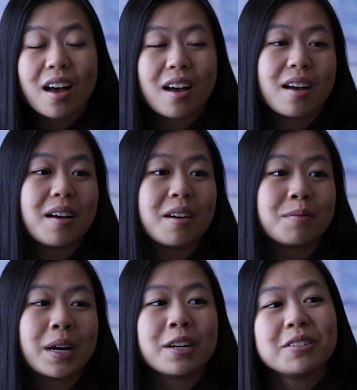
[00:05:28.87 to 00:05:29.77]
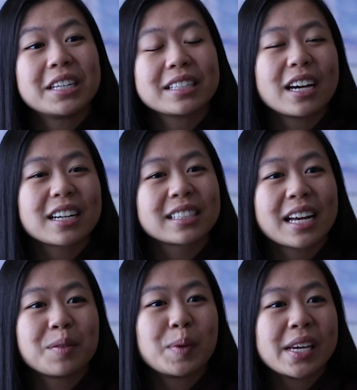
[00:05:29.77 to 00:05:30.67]
I know TikTok's
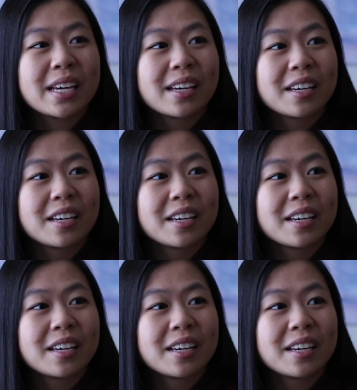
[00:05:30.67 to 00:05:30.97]
kind of big.